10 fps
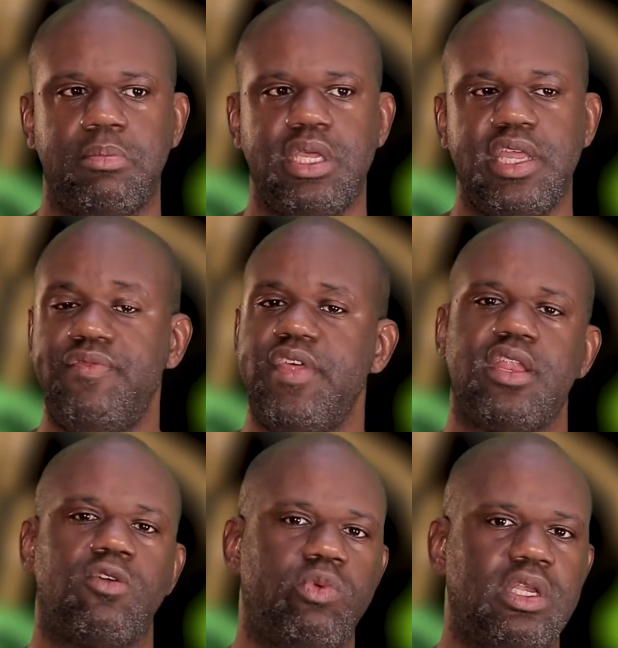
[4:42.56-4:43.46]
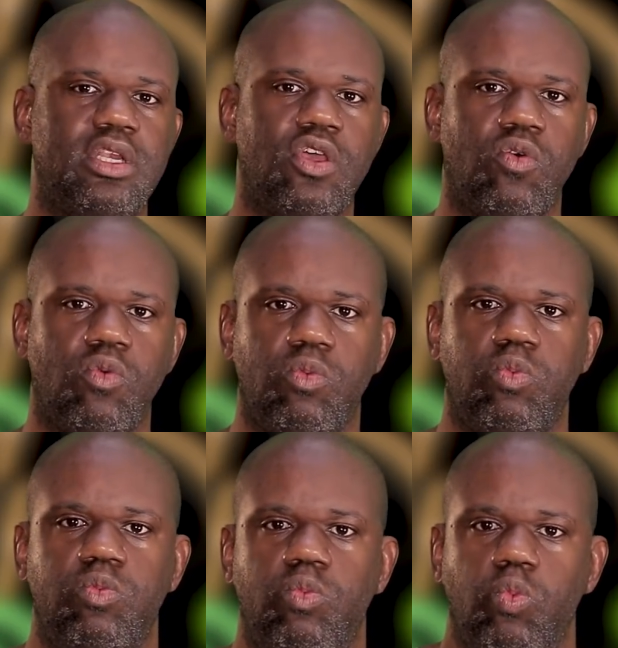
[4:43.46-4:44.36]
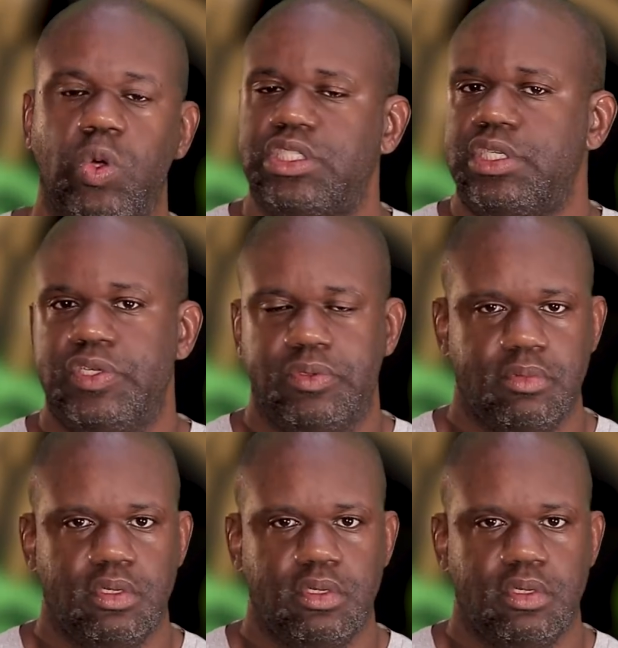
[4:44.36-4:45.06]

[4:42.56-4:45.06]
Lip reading: And they don't really know what to do.